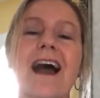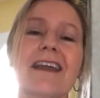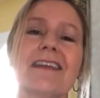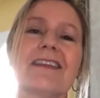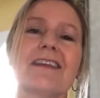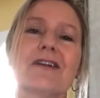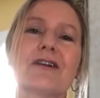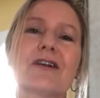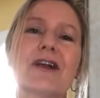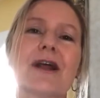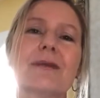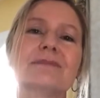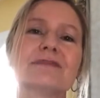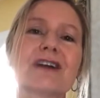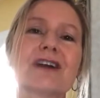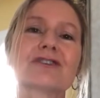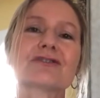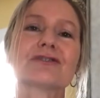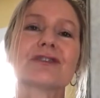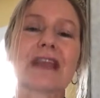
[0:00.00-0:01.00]
Hi there, I'm
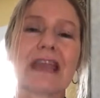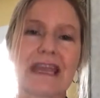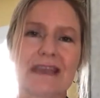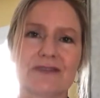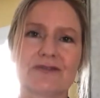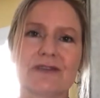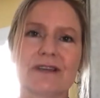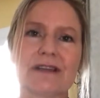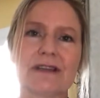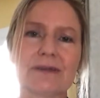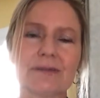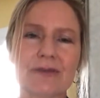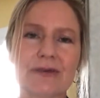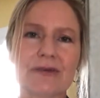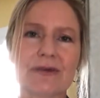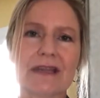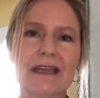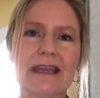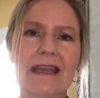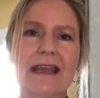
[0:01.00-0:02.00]
Dr. Andrea
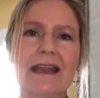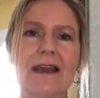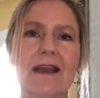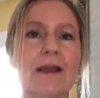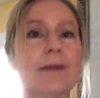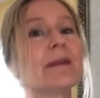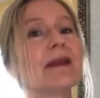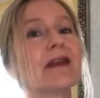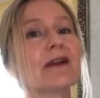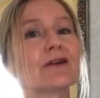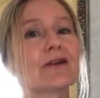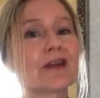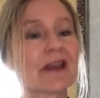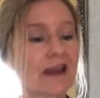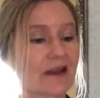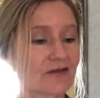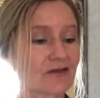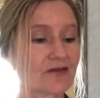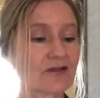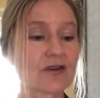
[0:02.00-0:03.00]
Libutti, and I am here to
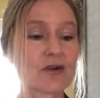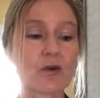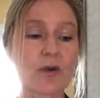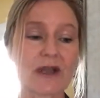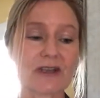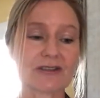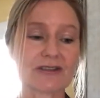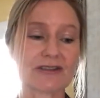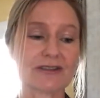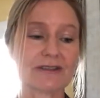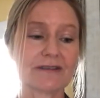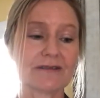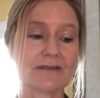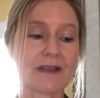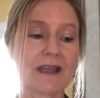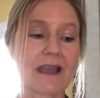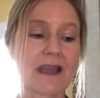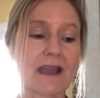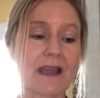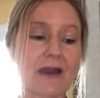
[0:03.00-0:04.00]
answer the
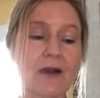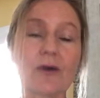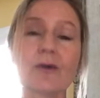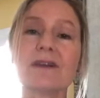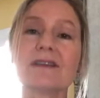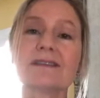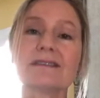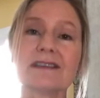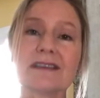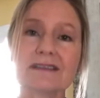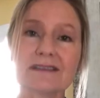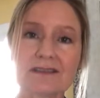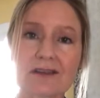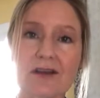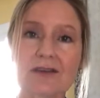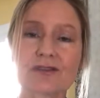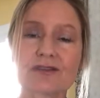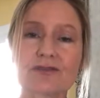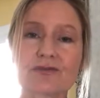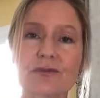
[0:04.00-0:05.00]
question How is
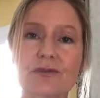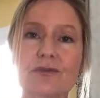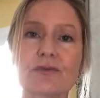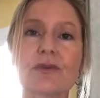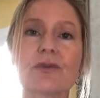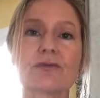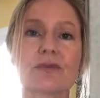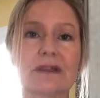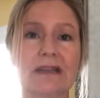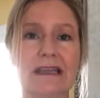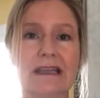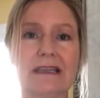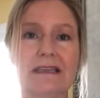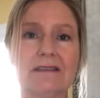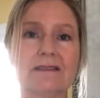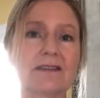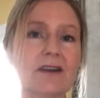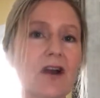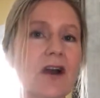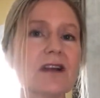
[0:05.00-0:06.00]
testosterone
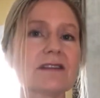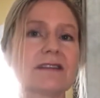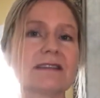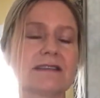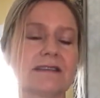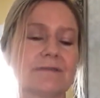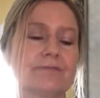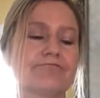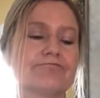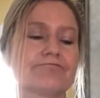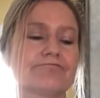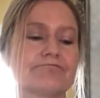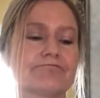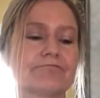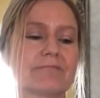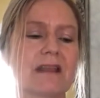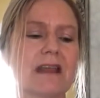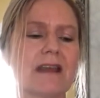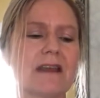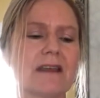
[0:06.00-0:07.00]
related to autism?
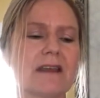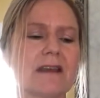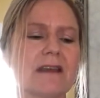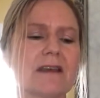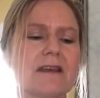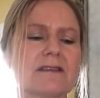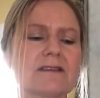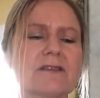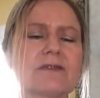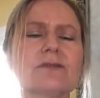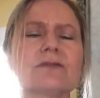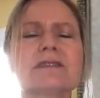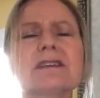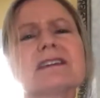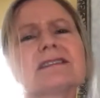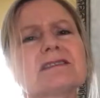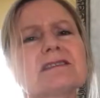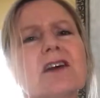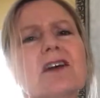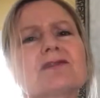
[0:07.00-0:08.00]
So,
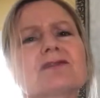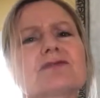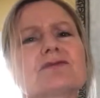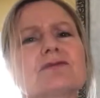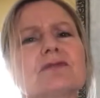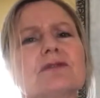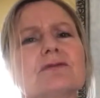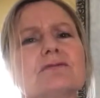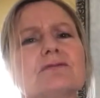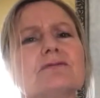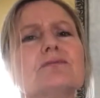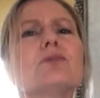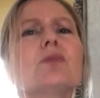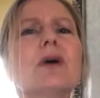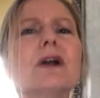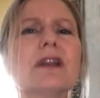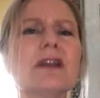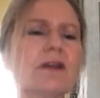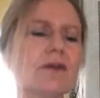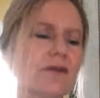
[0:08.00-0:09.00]
testosterone,
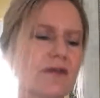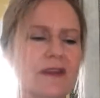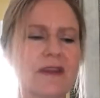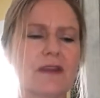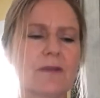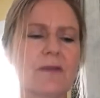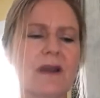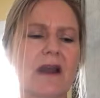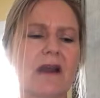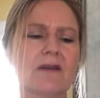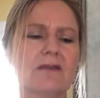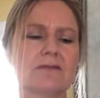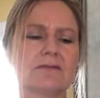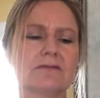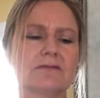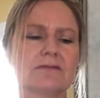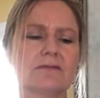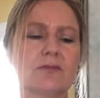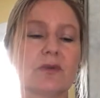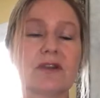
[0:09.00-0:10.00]
what do you think about
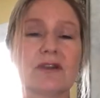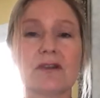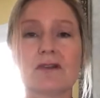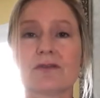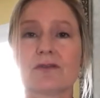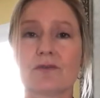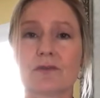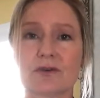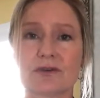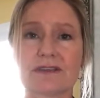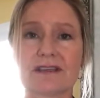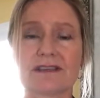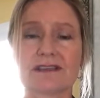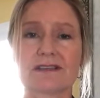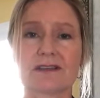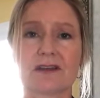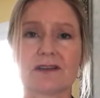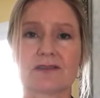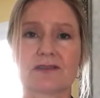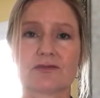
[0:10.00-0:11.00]
when you hear the word
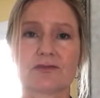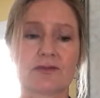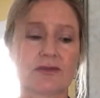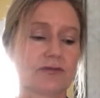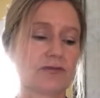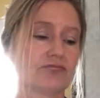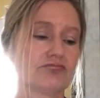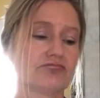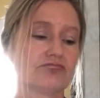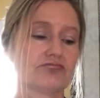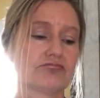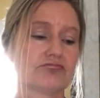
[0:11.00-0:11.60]
testosterone?